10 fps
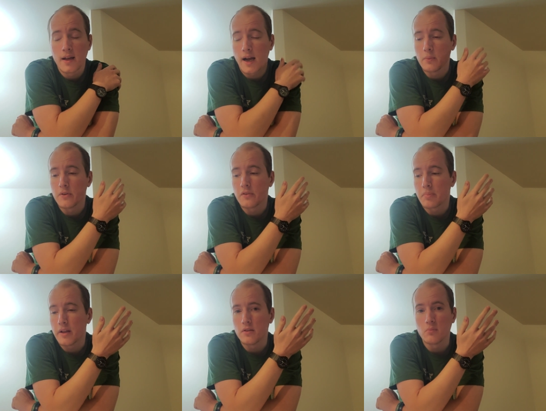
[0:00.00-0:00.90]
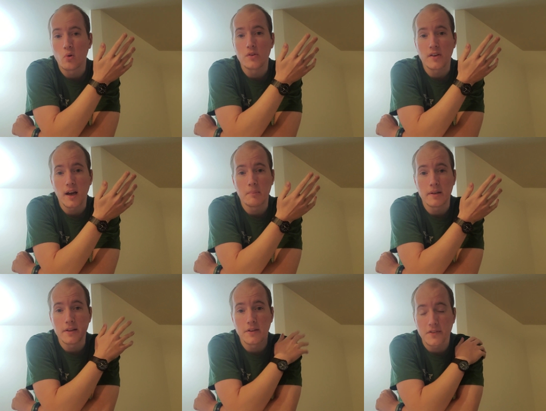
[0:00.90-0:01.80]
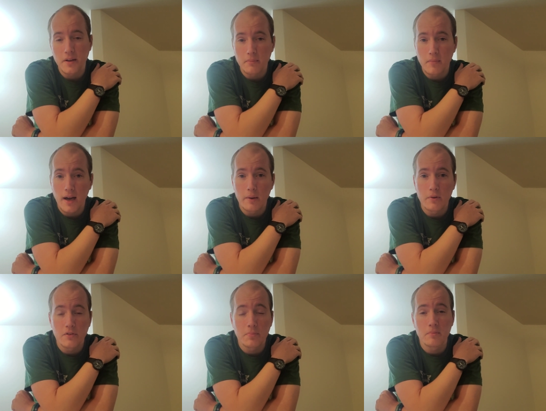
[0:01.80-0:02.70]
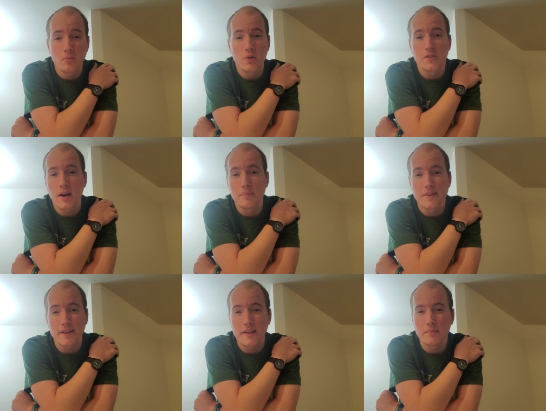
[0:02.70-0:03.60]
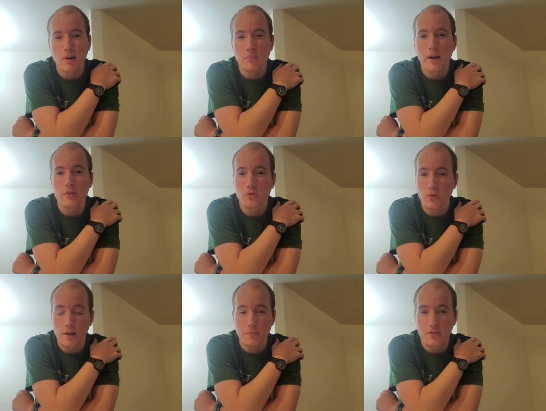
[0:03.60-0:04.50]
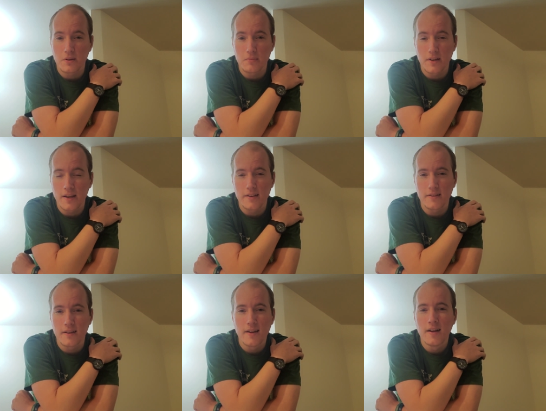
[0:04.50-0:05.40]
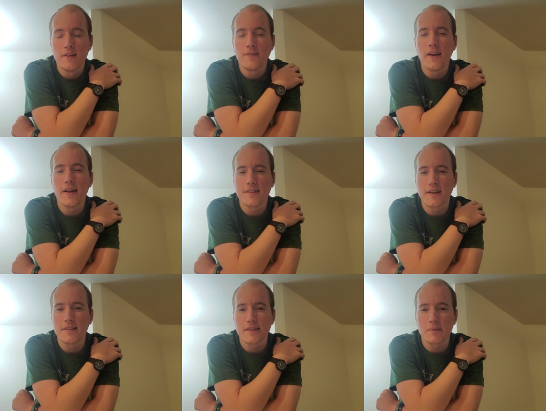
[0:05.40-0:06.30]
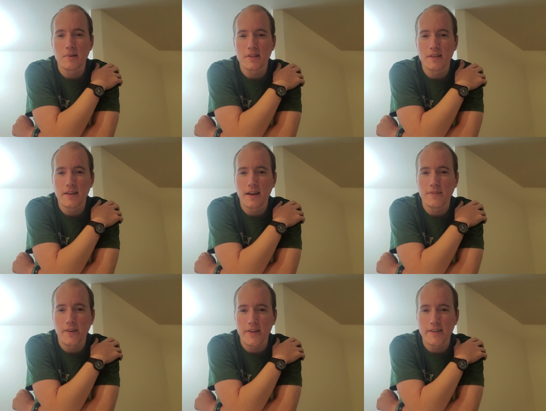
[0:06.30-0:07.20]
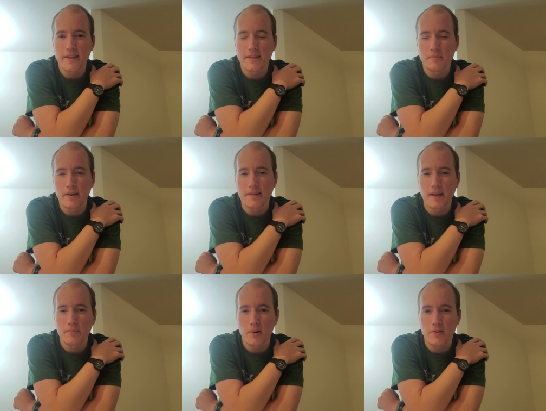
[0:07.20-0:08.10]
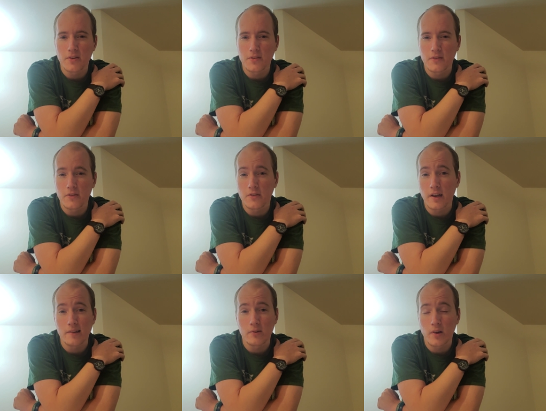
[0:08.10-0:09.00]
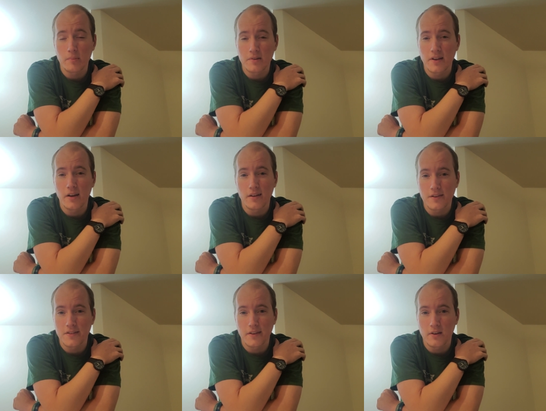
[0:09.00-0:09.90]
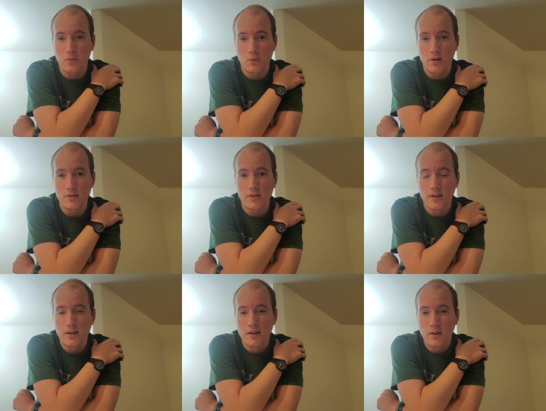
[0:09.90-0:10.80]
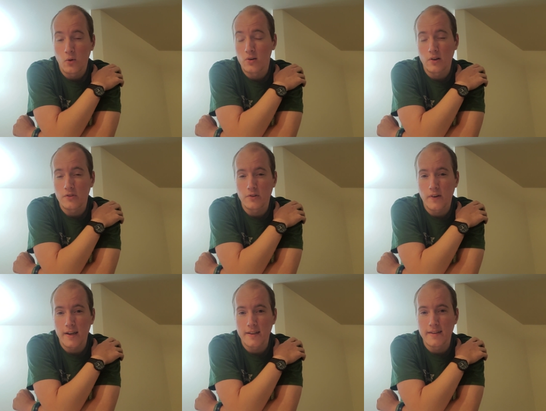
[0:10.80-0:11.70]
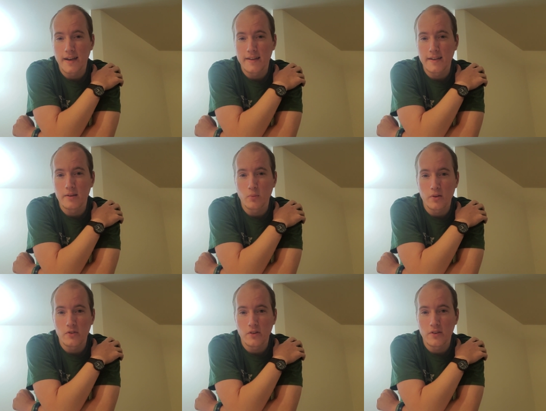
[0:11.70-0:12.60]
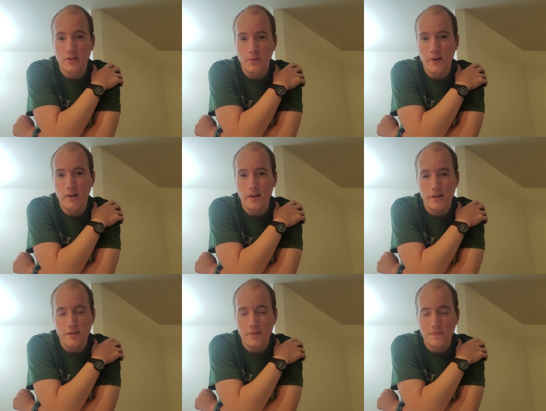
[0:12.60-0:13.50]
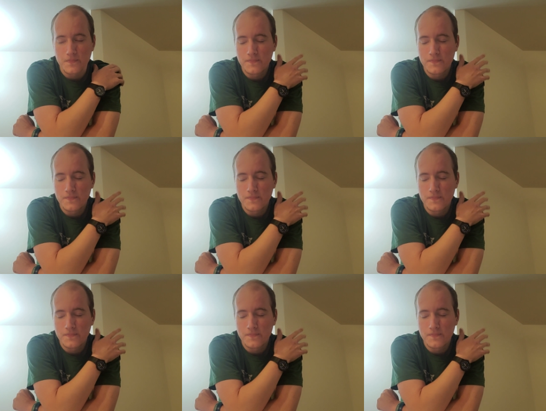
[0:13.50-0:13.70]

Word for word: I would spend more time on the sim. I would spend more time thinking about my dreams someday and fantasizing about the day I finally get to make that purchase of a Shadow Gray Metallic ZL1 or an Ultraviolet 991 GT3 RS.